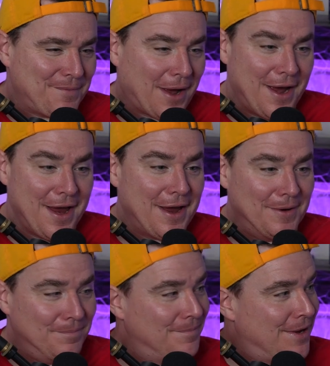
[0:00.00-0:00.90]
I
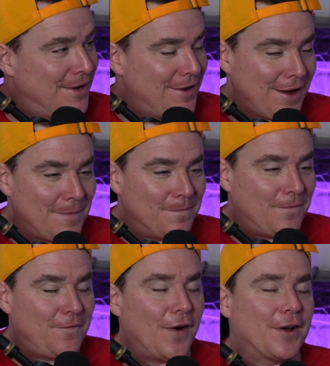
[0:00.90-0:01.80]
am. I'm
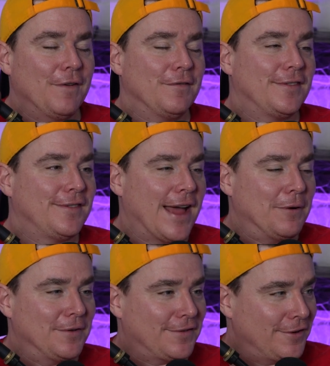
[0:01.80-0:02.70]
fucking
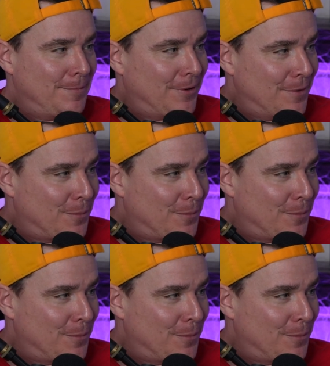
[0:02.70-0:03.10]
sound asleep on the